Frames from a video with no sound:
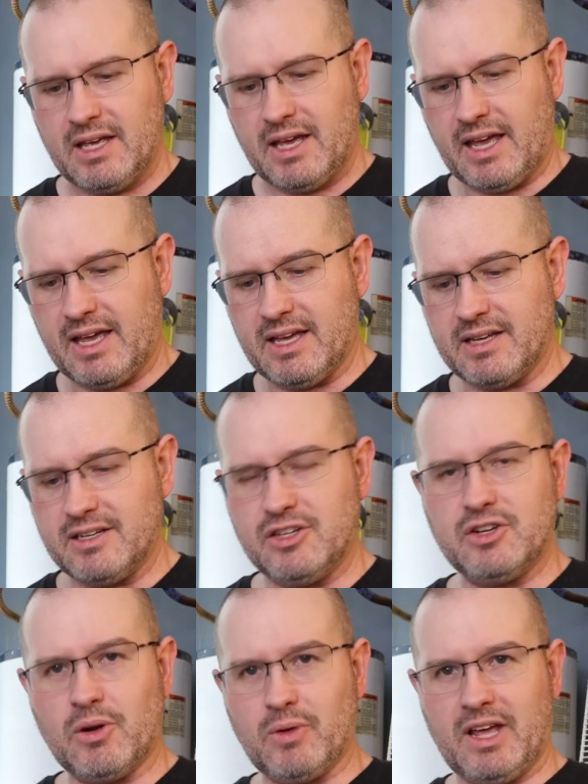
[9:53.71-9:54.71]
and you
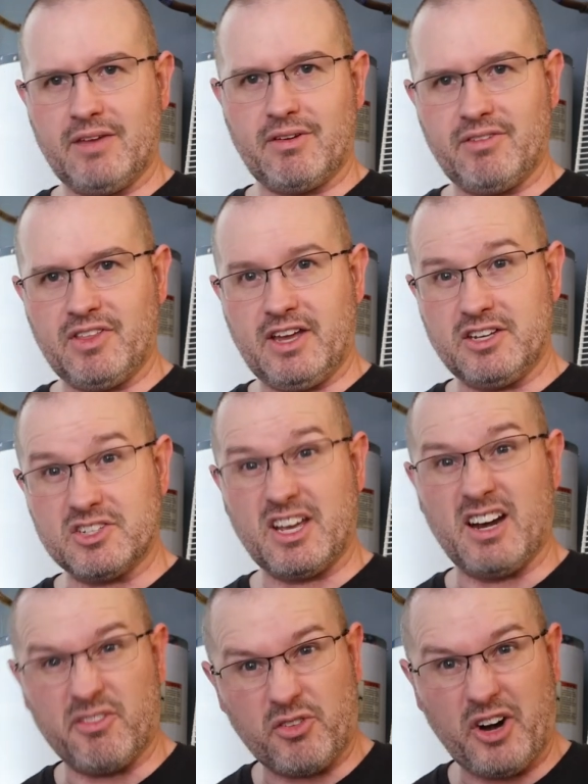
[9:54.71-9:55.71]
don't have everything just
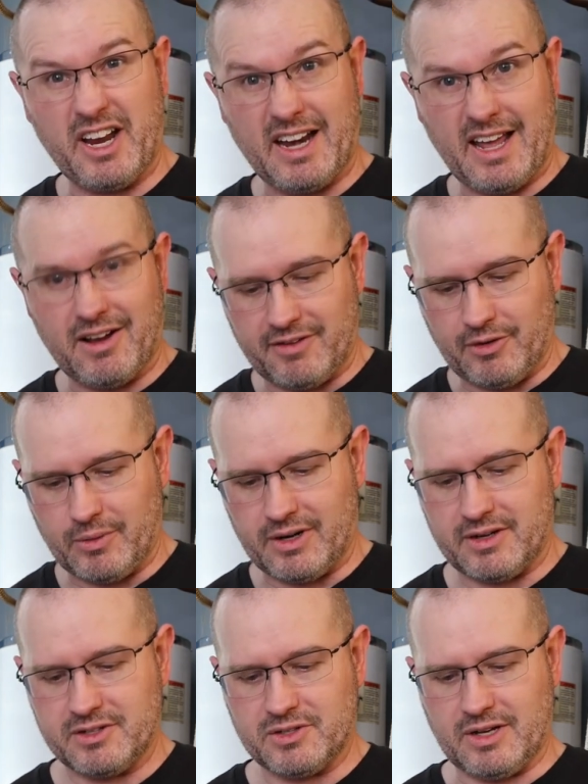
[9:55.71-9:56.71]
kind of fraying out
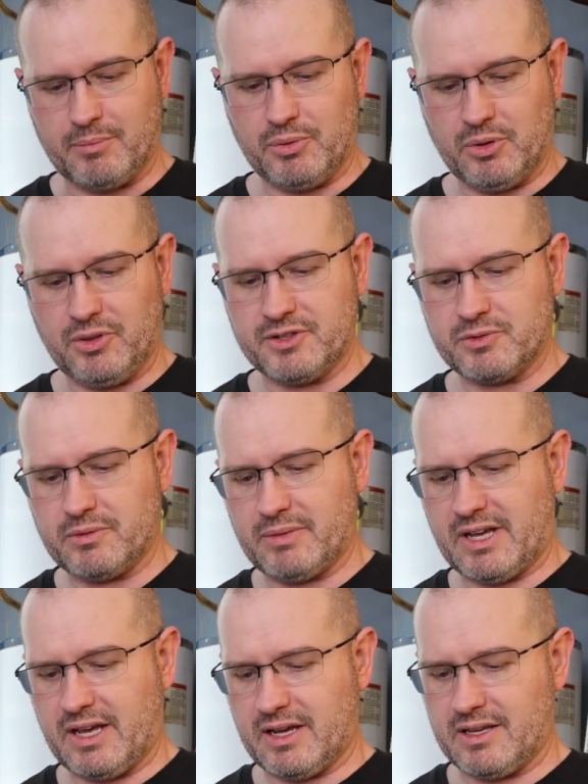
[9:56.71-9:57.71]
everywhere. So I'll pull this one
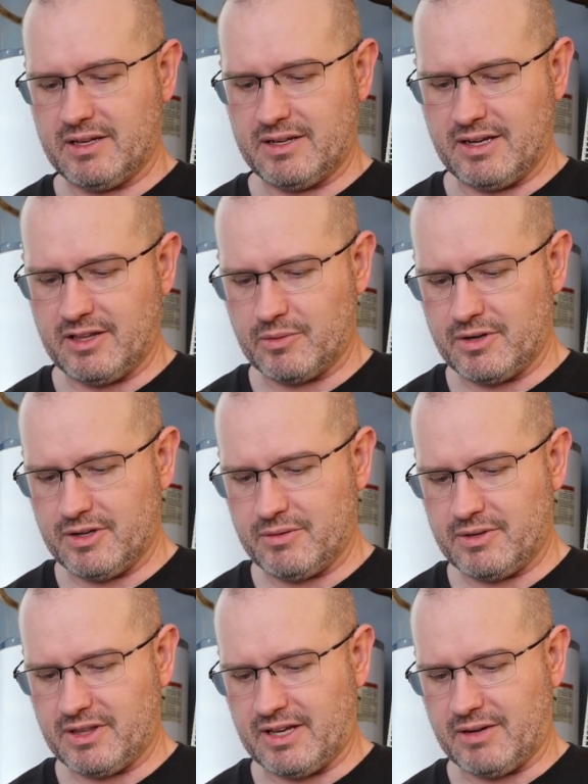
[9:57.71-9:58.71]
back now that we're done
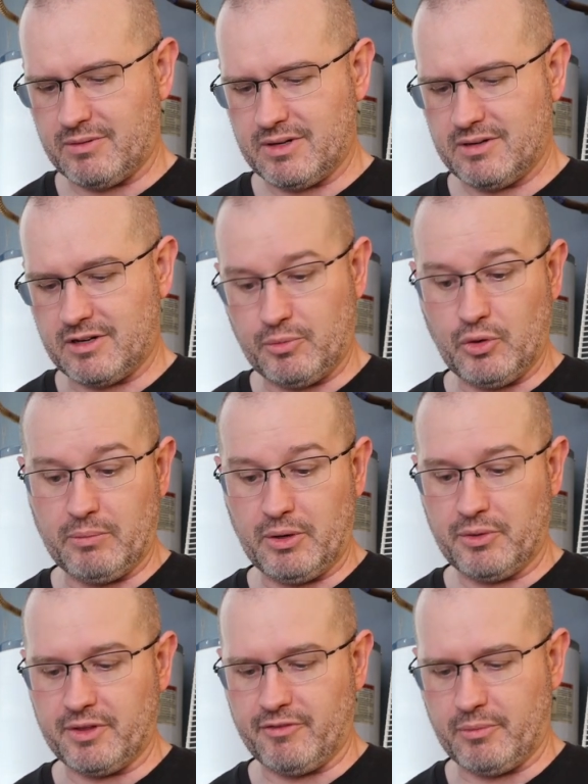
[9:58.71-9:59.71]
with that one, or pull
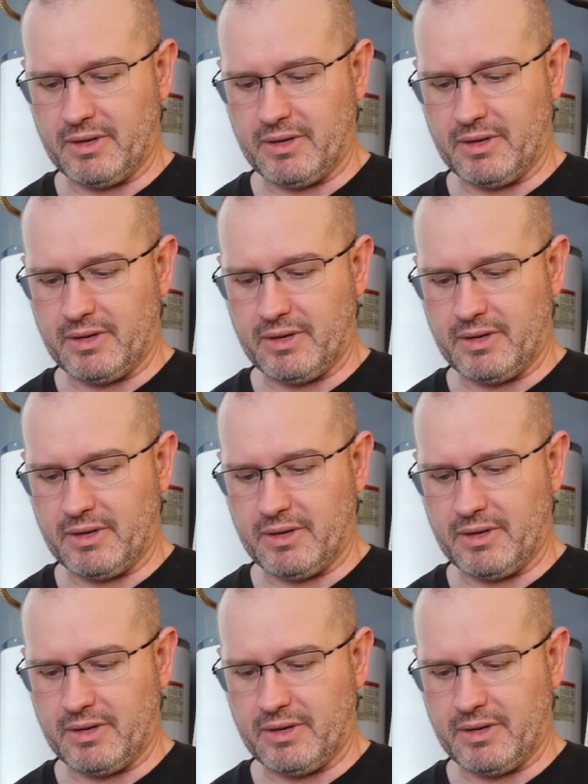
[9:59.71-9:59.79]
both of them